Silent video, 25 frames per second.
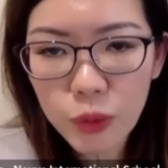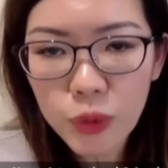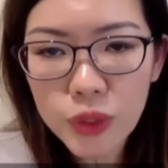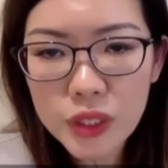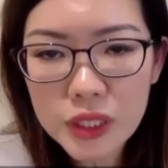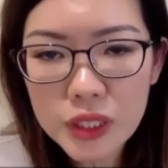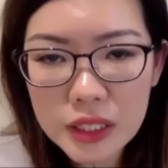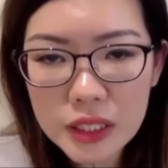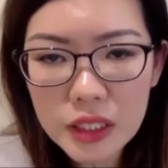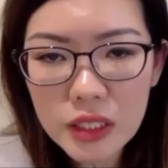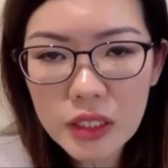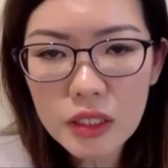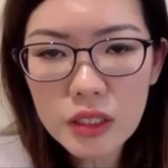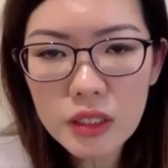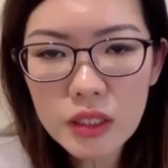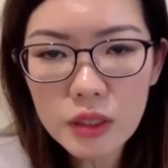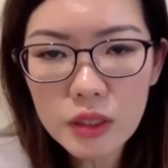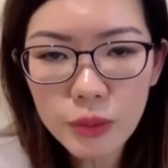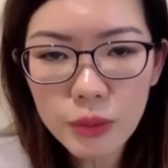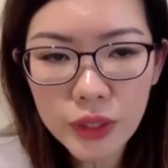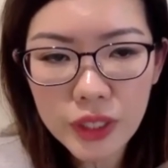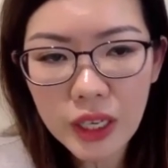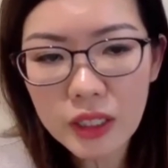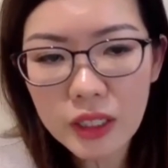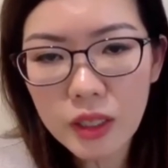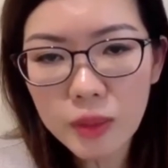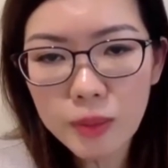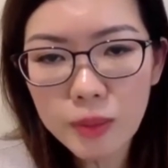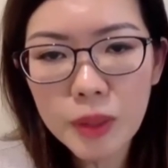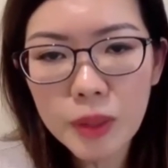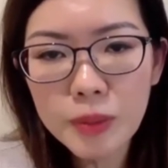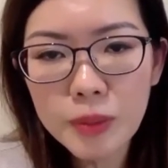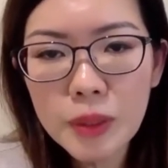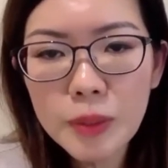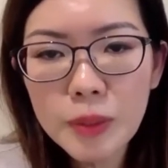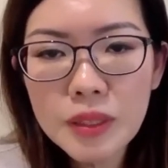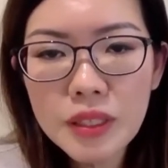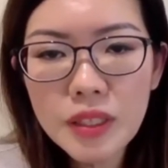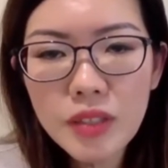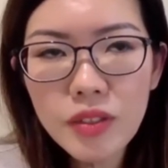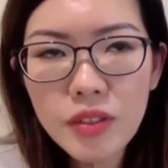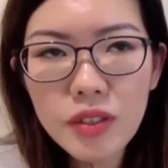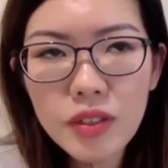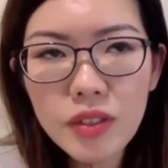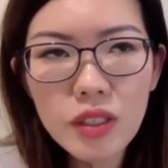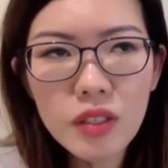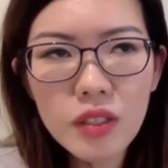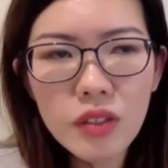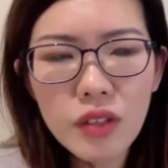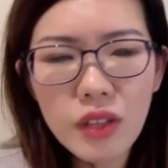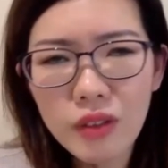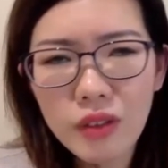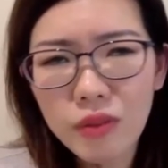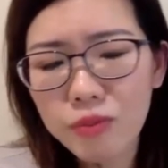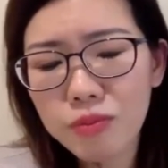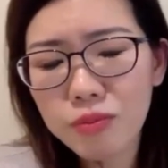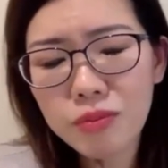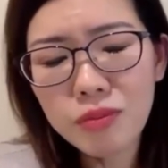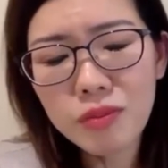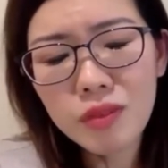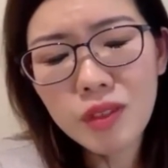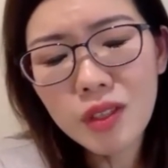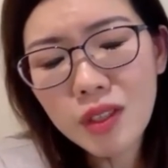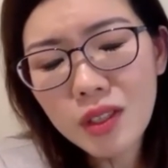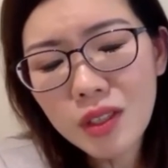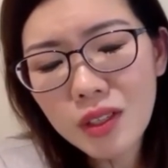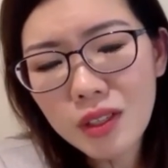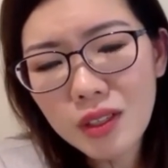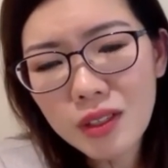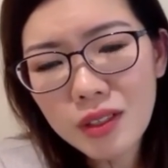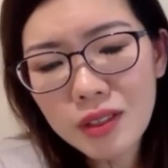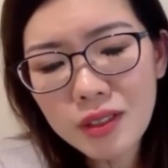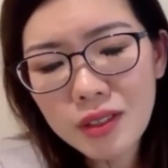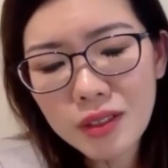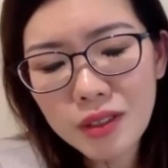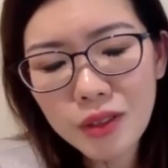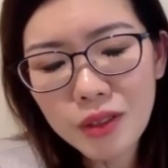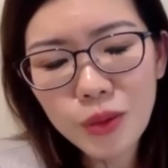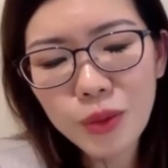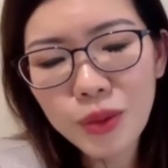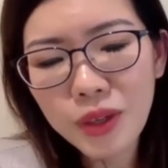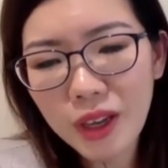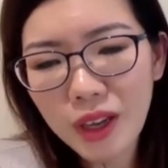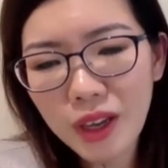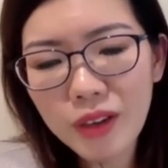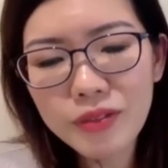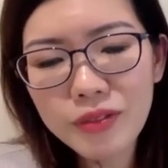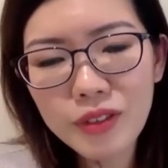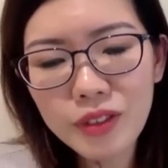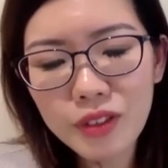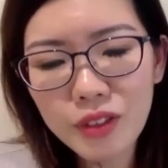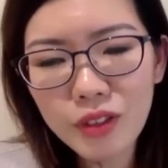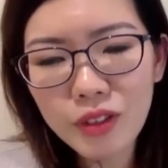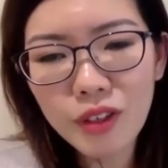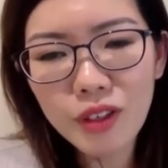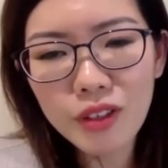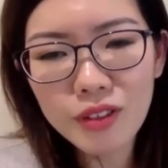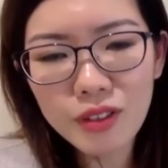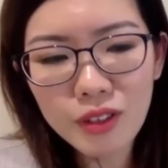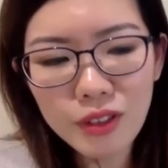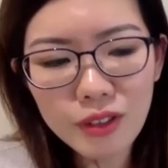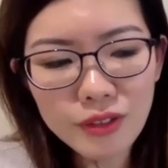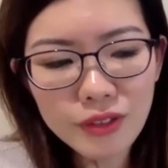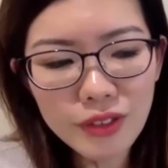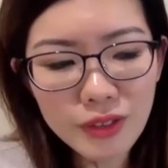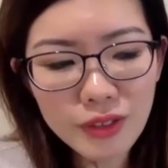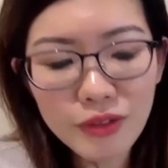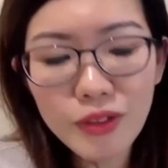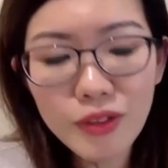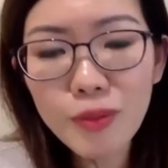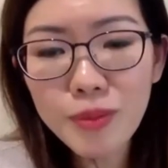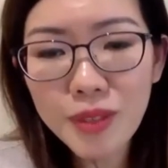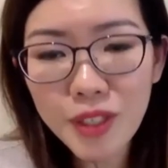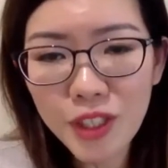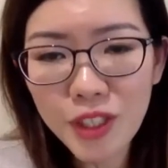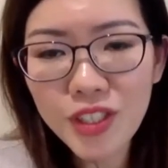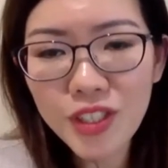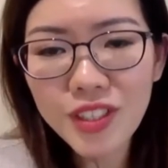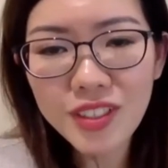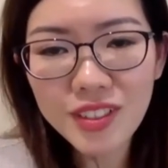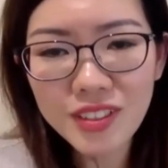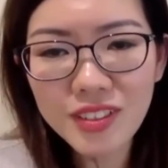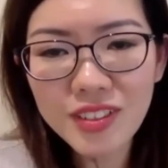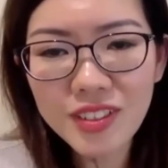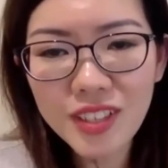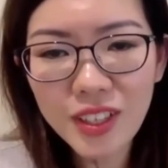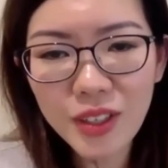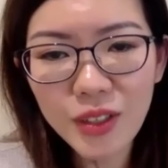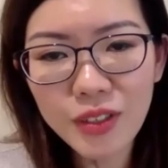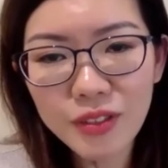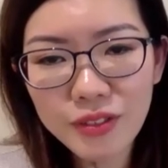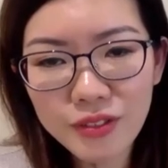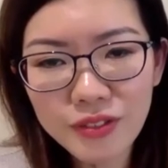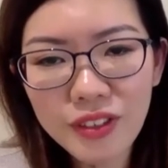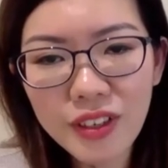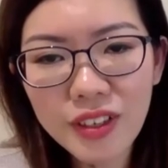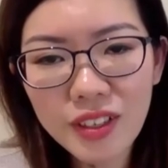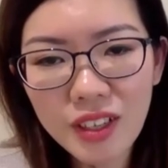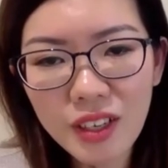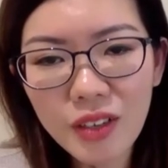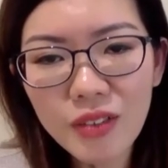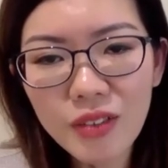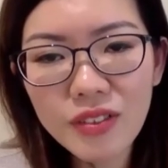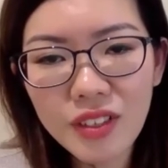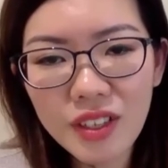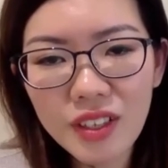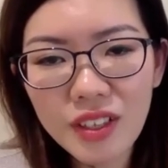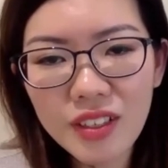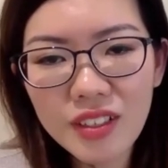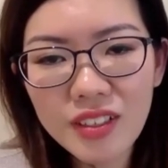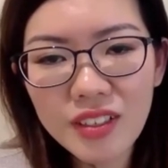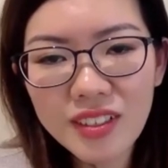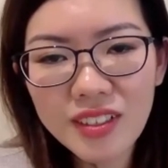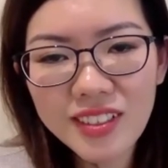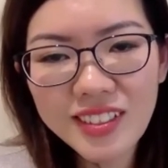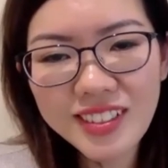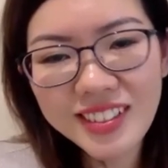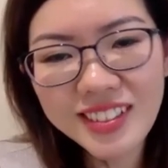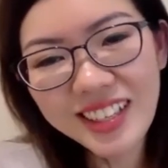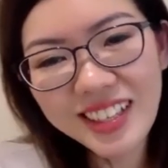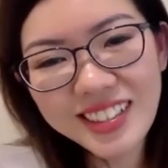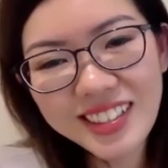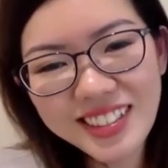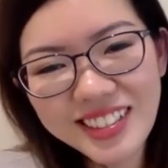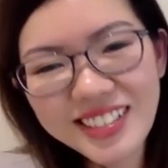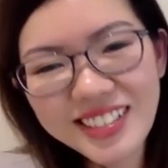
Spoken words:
reading regarding people pleasing, and you will have a lot of information that you can find on that.